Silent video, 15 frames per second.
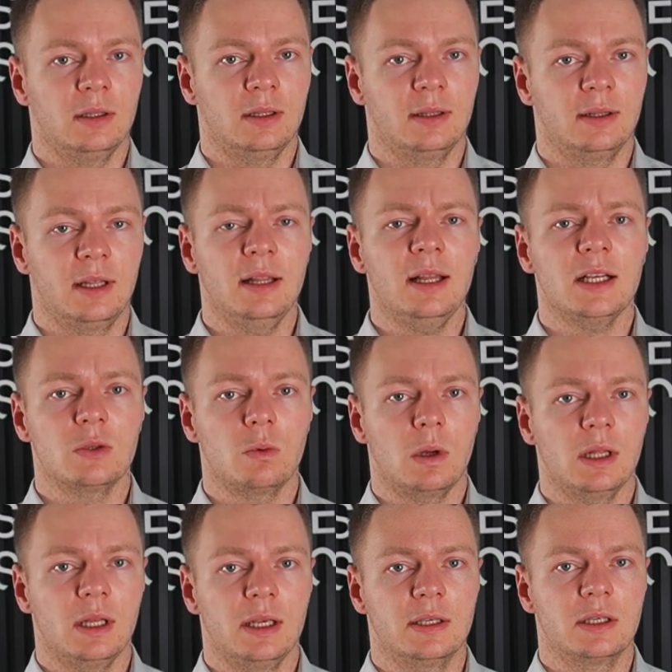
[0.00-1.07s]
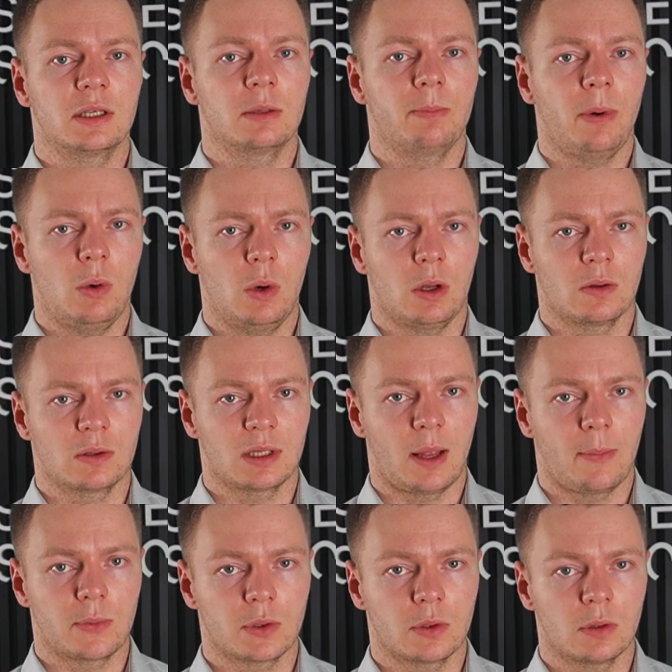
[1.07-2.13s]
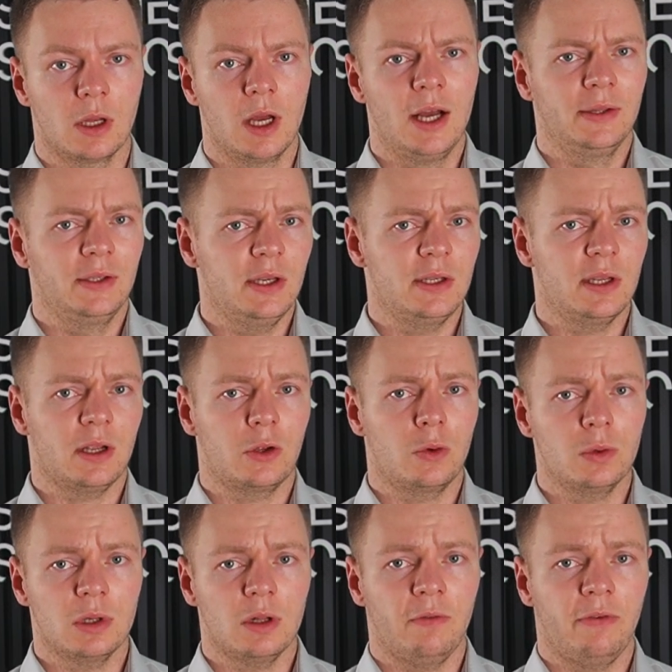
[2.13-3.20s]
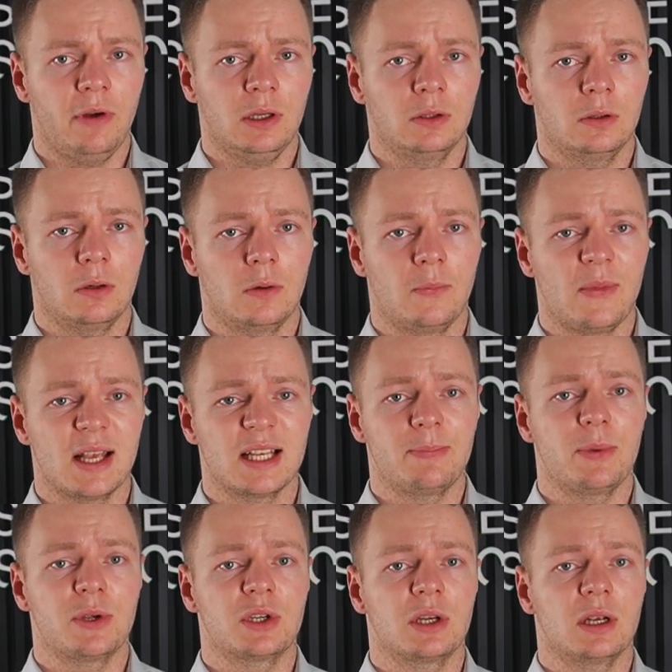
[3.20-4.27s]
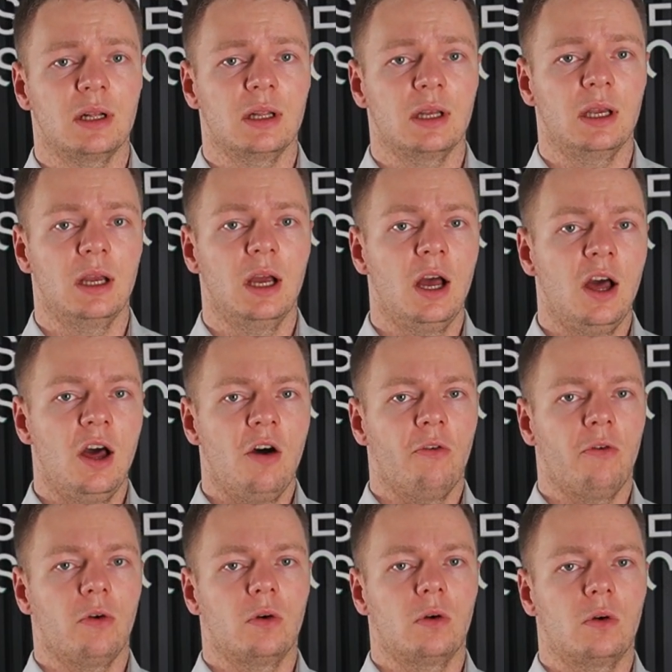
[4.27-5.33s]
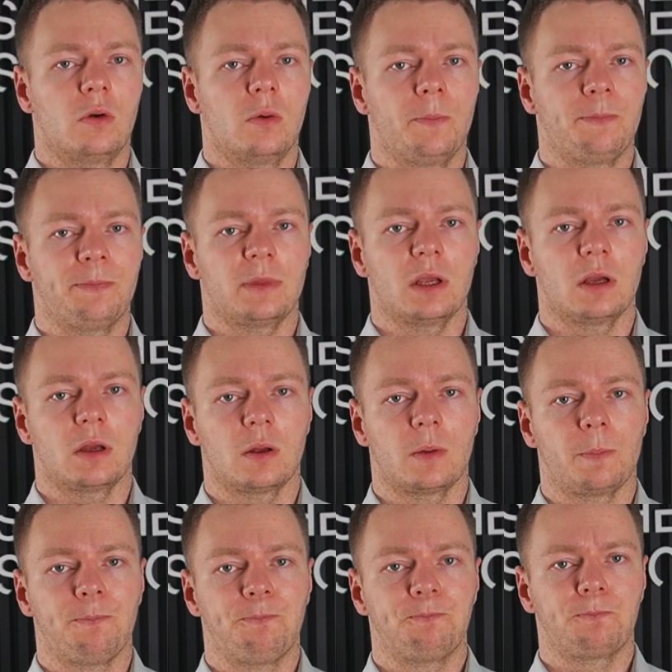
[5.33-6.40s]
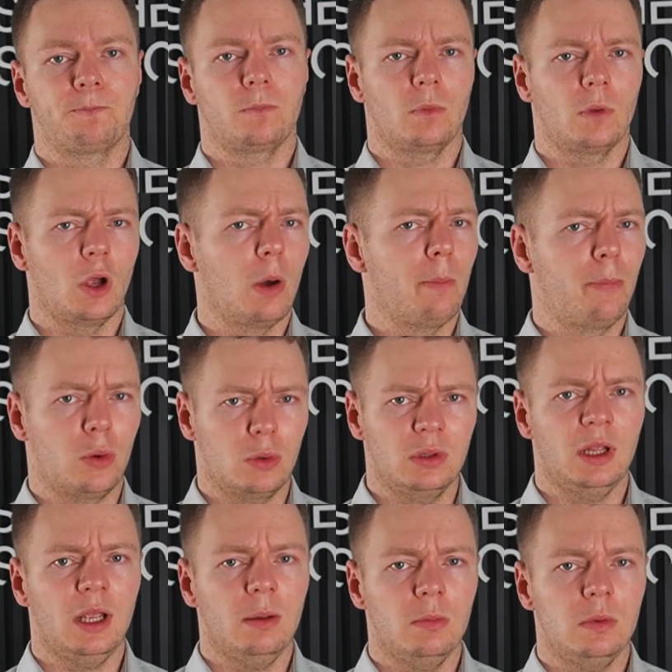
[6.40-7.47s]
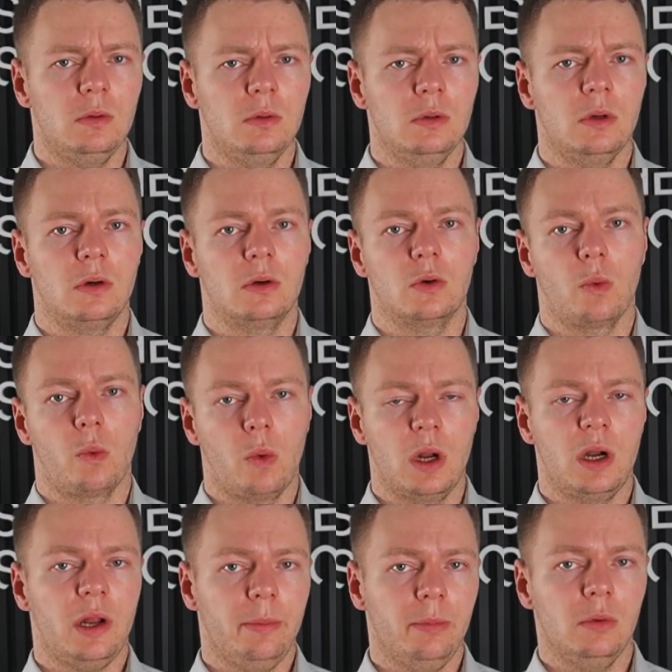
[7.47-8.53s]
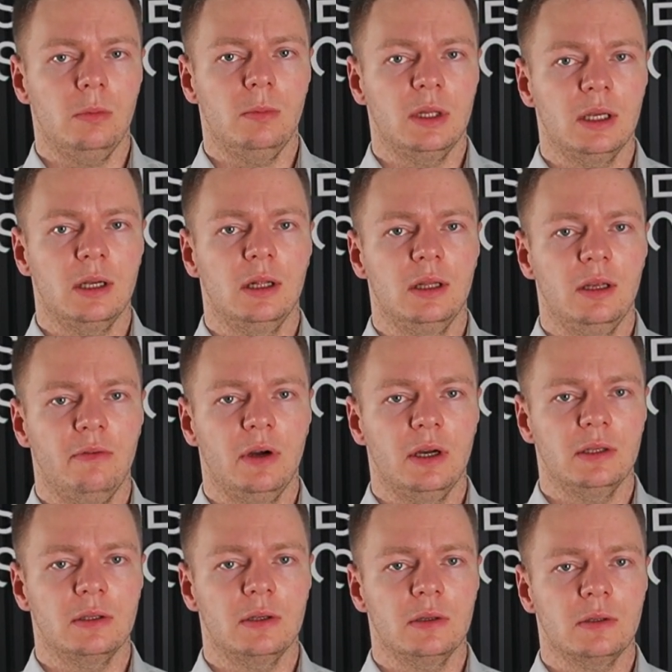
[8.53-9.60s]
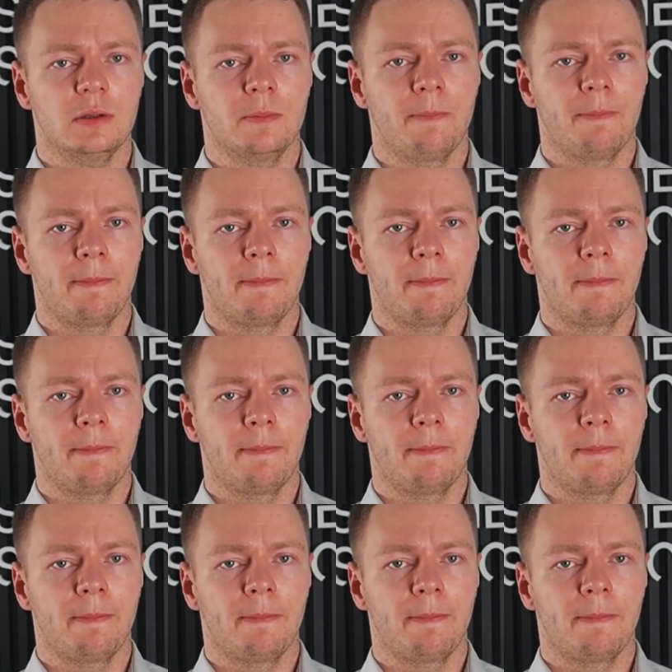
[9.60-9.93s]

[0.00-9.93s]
The next one is power consumption. This is a crucial factor, especially for portable or wearable medical devices.